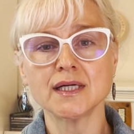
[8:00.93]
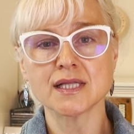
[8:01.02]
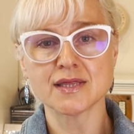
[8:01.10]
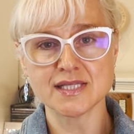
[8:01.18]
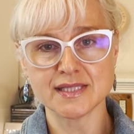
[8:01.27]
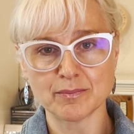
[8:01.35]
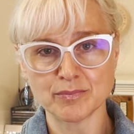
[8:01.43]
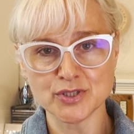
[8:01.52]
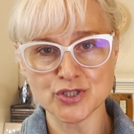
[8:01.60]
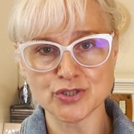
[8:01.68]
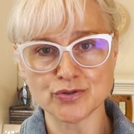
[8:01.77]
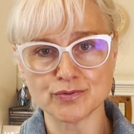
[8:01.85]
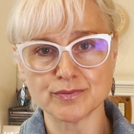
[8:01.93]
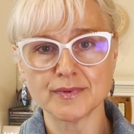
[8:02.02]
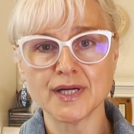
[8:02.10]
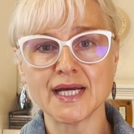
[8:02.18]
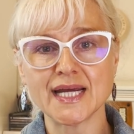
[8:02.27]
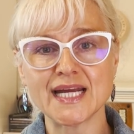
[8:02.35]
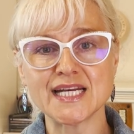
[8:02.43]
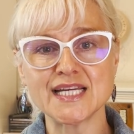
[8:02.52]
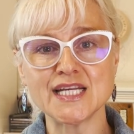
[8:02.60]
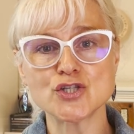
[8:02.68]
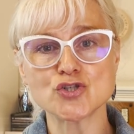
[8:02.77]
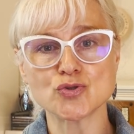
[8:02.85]
The number 2, it
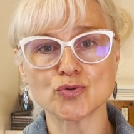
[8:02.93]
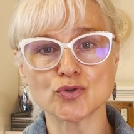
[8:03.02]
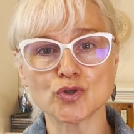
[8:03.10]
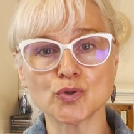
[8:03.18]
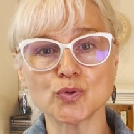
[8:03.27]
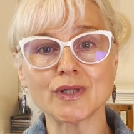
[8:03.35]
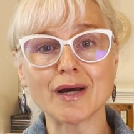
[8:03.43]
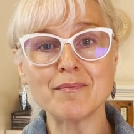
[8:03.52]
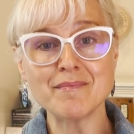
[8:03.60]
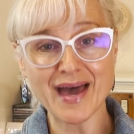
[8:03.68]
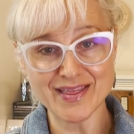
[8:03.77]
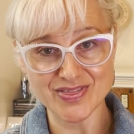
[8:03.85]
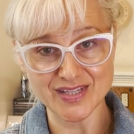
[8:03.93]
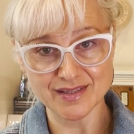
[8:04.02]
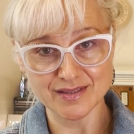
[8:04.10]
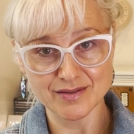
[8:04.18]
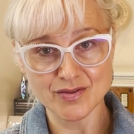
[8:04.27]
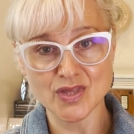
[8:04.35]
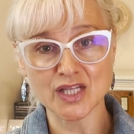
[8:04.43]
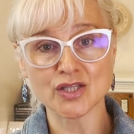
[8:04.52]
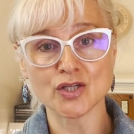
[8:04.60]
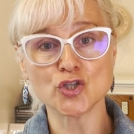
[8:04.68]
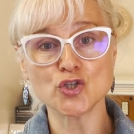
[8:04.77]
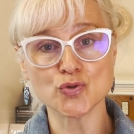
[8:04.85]
needs to include method that
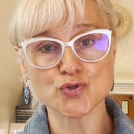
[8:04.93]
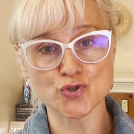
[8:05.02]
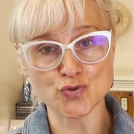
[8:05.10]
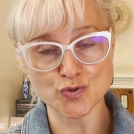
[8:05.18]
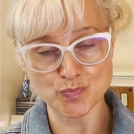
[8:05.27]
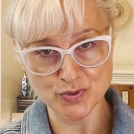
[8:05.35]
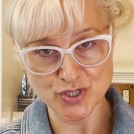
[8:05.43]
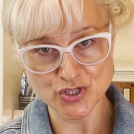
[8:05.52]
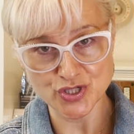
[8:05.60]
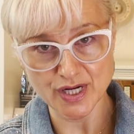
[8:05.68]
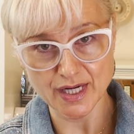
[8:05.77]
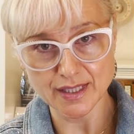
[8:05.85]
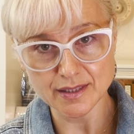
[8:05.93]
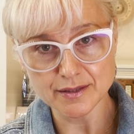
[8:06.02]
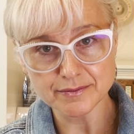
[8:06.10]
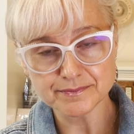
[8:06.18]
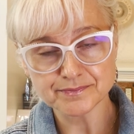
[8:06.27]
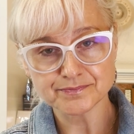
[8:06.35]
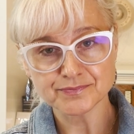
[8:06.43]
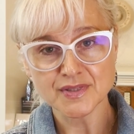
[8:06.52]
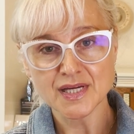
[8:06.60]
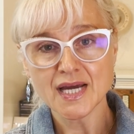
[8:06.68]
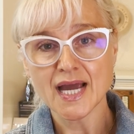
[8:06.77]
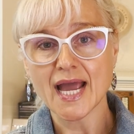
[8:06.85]
used to depreciate.
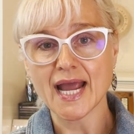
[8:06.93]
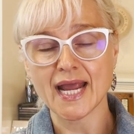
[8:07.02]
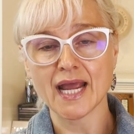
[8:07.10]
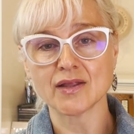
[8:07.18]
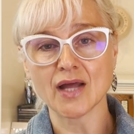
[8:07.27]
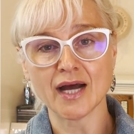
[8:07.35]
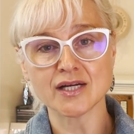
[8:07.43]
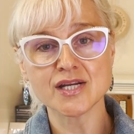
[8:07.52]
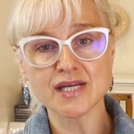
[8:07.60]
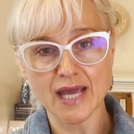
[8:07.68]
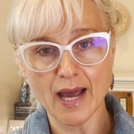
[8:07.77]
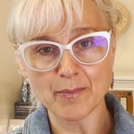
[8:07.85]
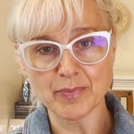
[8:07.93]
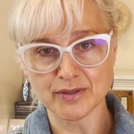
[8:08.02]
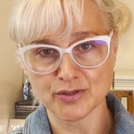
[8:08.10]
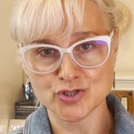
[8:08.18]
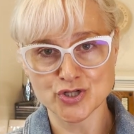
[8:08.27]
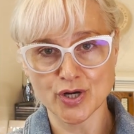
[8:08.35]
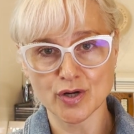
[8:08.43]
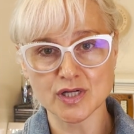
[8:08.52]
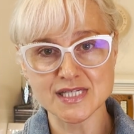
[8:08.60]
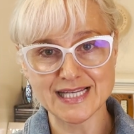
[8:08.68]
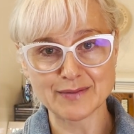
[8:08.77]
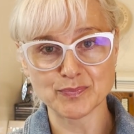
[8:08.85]
And under GAAP, under general
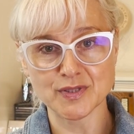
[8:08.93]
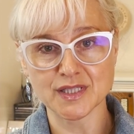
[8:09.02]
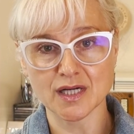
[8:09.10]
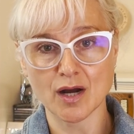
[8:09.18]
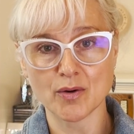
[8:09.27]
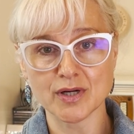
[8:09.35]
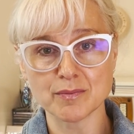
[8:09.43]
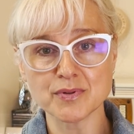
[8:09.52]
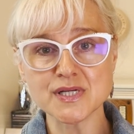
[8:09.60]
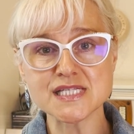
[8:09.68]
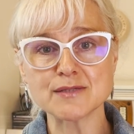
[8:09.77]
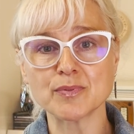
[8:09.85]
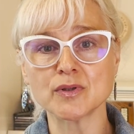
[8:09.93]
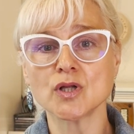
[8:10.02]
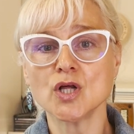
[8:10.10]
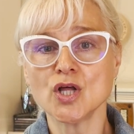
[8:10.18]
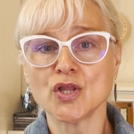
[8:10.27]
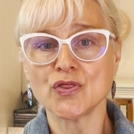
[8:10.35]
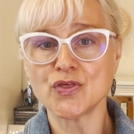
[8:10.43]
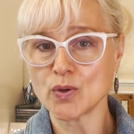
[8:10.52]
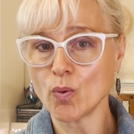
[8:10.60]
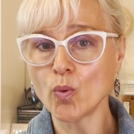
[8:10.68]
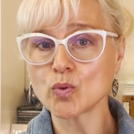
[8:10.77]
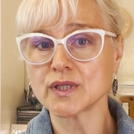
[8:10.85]
accepted accounting principle, the
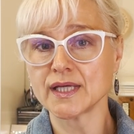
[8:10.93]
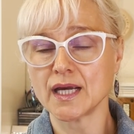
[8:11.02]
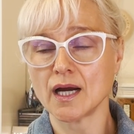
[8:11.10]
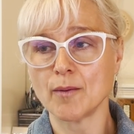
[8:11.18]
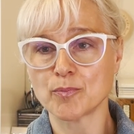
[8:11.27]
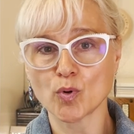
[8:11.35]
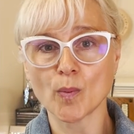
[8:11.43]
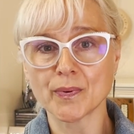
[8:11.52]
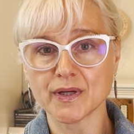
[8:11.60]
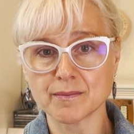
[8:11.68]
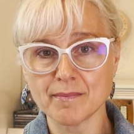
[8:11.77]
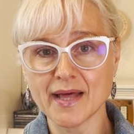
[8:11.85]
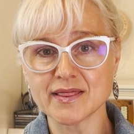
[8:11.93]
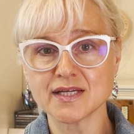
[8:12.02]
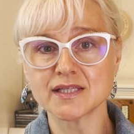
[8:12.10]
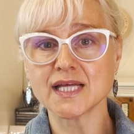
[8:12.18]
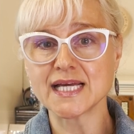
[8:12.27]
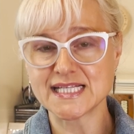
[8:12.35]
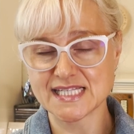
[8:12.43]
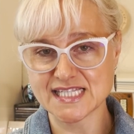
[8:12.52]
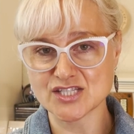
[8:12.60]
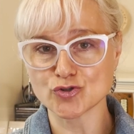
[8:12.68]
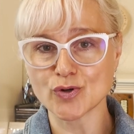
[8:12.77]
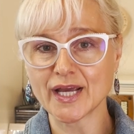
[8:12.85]
only appropriate method is a
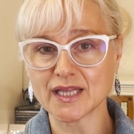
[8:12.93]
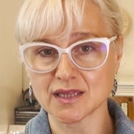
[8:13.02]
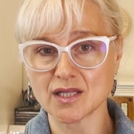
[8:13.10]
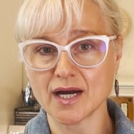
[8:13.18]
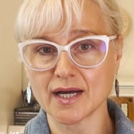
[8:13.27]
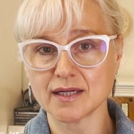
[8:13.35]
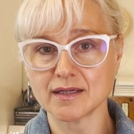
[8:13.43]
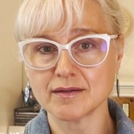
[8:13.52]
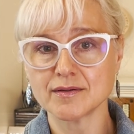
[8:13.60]
straight line.